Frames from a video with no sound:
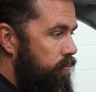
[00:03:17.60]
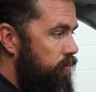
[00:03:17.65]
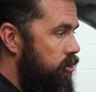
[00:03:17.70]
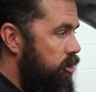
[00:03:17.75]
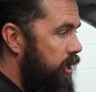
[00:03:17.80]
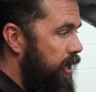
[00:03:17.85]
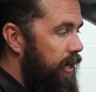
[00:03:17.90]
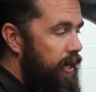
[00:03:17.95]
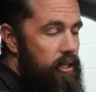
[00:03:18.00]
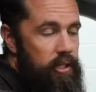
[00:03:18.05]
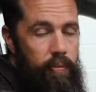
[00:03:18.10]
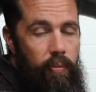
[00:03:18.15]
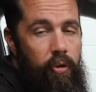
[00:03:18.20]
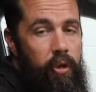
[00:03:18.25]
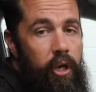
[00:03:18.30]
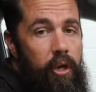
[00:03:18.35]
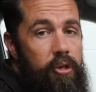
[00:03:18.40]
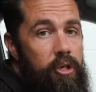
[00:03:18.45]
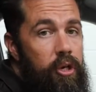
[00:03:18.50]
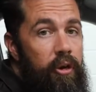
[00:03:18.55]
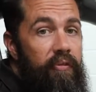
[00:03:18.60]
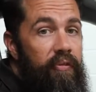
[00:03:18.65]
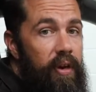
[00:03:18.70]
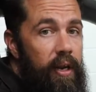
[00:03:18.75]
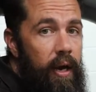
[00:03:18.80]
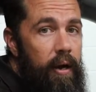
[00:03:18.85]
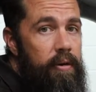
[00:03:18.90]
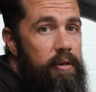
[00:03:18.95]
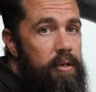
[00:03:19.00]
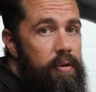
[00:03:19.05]
check out some more YouTube
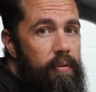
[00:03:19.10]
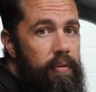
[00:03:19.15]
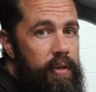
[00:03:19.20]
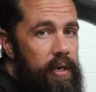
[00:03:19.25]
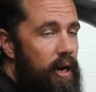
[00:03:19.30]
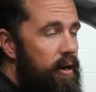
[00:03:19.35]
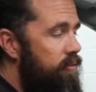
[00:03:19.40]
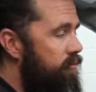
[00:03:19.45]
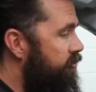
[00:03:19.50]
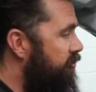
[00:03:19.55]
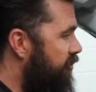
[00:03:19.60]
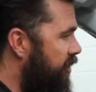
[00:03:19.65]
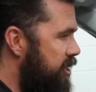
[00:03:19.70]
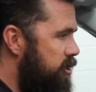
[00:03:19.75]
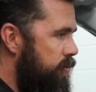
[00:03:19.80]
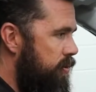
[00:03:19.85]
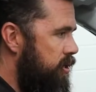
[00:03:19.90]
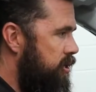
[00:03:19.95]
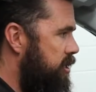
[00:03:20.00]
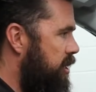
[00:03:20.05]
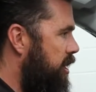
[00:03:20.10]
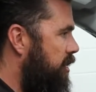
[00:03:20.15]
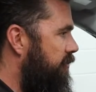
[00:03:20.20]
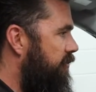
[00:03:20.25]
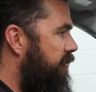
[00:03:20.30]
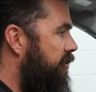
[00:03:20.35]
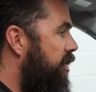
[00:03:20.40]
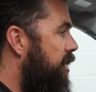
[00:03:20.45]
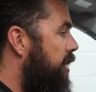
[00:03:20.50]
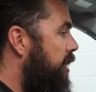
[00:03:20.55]
videos that we've done, Facebook stuff.
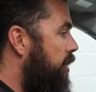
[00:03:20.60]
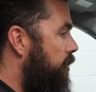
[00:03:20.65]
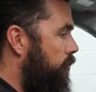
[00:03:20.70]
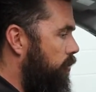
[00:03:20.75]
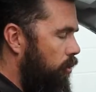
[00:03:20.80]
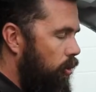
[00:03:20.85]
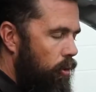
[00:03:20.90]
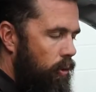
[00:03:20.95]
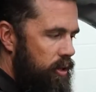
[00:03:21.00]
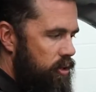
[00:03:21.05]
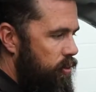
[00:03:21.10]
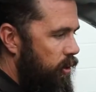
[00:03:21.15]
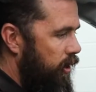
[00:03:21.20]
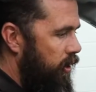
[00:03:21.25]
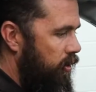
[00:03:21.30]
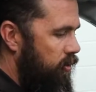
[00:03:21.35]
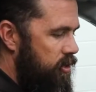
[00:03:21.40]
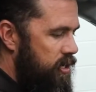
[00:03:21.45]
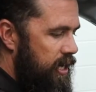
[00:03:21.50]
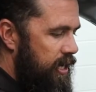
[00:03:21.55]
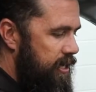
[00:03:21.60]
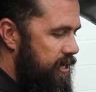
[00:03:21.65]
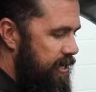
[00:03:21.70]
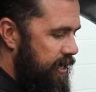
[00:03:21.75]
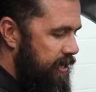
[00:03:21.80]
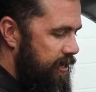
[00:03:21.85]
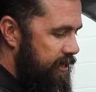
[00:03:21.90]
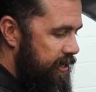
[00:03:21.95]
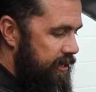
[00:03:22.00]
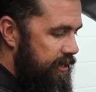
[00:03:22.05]
We're always working on
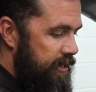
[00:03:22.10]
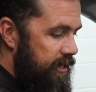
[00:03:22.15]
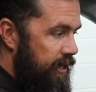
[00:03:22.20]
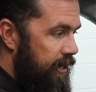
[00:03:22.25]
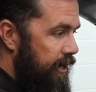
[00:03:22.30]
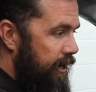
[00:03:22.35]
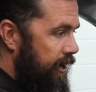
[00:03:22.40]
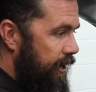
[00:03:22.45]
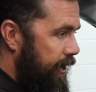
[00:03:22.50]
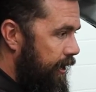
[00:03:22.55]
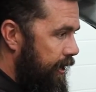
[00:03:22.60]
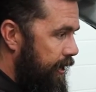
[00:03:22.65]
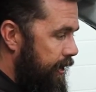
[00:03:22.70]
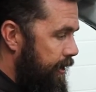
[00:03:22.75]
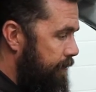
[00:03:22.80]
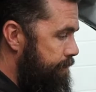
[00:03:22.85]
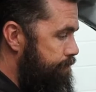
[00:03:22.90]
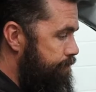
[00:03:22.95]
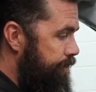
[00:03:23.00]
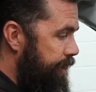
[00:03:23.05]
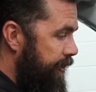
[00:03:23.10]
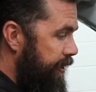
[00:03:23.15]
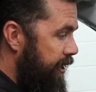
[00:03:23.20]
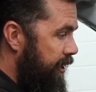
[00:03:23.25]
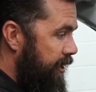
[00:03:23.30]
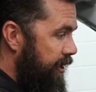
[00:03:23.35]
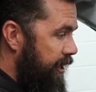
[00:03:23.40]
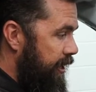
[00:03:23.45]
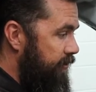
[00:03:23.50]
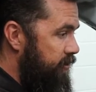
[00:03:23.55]
T6s.
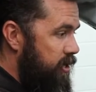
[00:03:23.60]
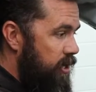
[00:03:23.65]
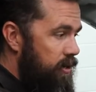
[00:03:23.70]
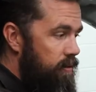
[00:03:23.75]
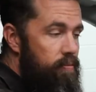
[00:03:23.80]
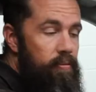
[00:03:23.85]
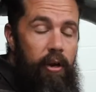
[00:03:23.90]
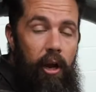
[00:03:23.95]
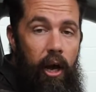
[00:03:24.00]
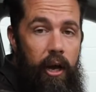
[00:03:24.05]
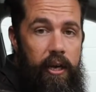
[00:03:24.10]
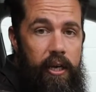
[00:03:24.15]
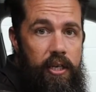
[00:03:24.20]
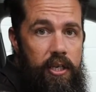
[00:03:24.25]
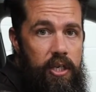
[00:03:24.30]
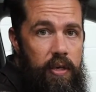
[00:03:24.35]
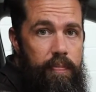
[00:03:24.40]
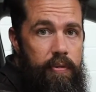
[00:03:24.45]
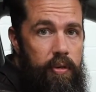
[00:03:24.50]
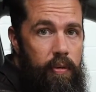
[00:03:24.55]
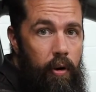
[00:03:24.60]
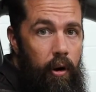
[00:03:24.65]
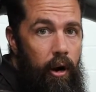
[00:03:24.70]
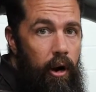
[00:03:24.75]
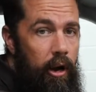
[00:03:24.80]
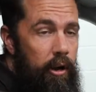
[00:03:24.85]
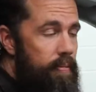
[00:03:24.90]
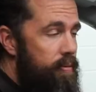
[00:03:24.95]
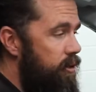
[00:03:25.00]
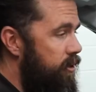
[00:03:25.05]
Give us a like and
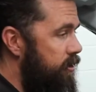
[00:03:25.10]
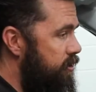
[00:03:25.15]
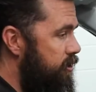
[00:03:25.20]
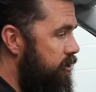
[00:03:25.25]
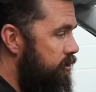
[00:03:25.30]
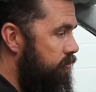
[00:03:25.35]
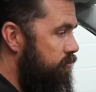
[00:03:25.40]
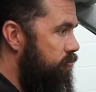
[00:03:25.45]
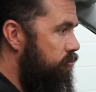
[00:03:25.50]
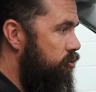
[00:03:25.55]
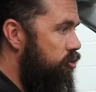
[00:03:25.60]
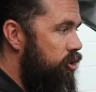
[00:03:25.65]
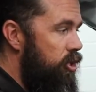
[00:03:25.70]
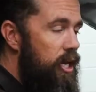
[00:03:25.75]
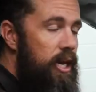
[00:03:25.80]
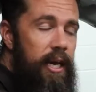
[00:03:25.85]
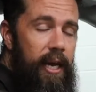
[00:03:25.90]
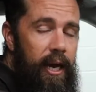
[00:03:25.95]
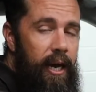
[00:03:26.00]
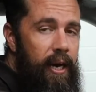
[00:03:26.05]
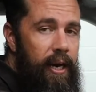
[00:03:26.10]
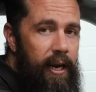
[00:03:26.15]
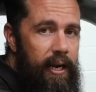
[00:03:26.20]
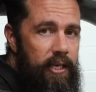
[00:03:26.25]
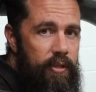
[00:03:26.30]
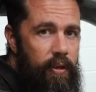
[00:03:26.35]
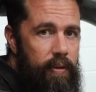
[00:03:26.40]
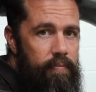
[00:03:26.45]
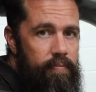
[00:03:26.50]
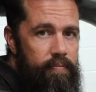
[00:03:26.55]
subscribe, and we'll see you again in the
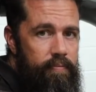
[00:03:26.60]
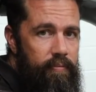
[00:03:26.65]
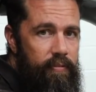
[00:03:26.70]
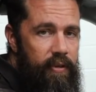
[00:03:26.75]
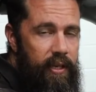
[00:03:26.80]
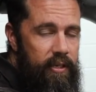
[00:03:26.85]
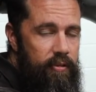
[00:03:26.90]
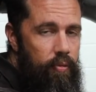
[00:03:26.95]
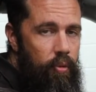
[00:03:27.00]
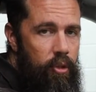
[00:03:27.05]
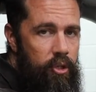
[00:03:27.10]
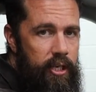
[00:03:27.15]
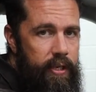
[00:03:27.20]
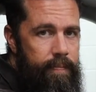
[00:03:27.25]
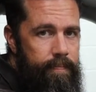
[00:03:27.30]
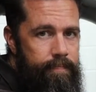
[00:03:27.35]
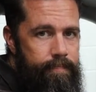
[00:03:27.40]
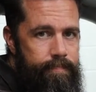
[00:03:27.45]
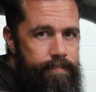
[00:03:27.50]
next one. Thanks for watching.